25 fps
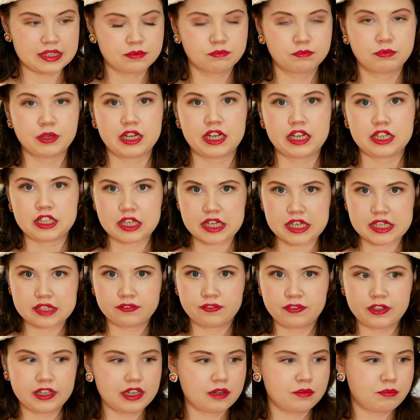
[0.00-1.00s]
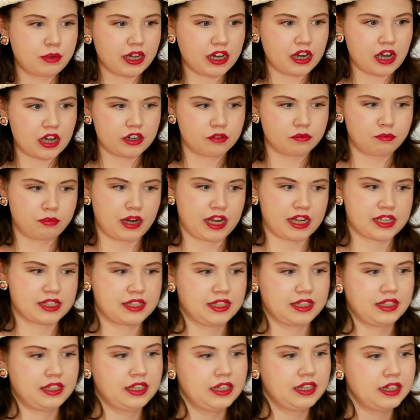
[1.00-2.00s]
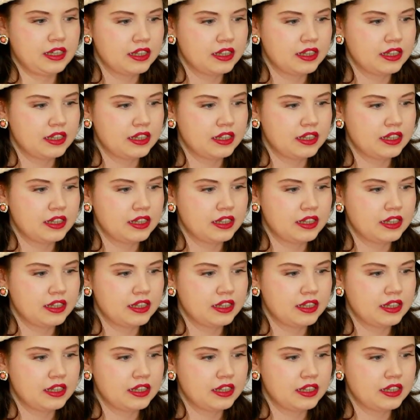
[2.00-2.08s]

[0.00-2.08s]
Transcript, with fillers: but it does feel a bit kind of plasticky,